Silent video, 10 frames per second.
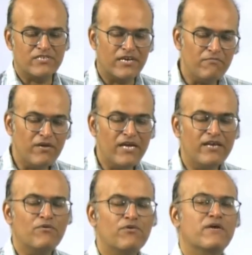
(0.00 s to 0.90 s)
The
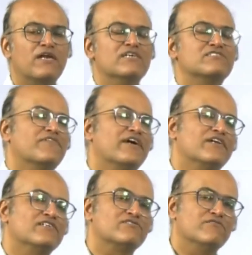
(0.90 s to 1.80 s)
remaining could be classified
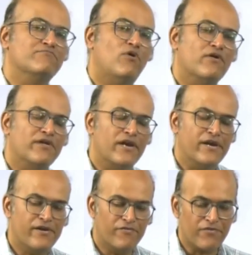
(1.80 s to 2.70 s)
as of
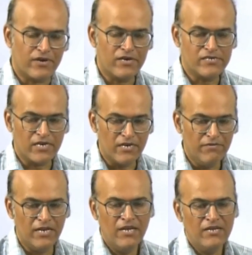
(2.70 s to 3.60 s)
moderate difficulty
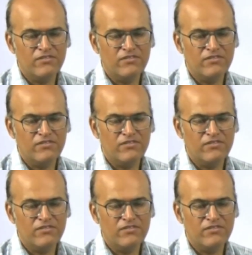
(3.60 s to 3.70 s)
level.